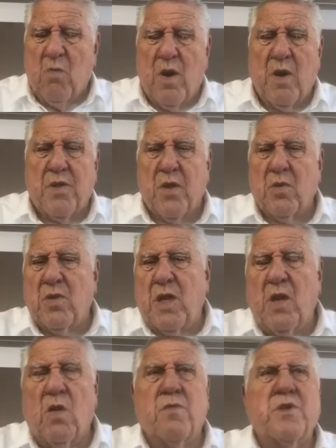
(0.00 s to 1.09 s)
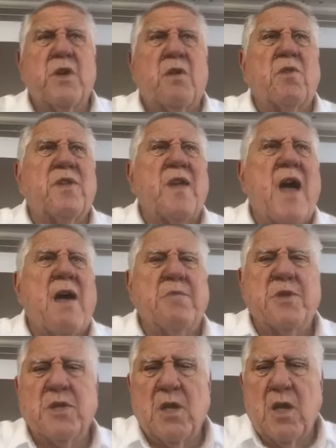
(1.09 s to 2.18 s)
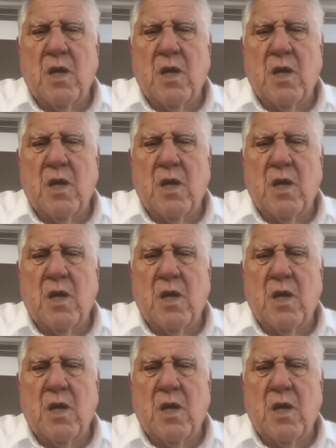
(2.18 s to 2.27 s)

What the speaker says: 1 to 13 over several times.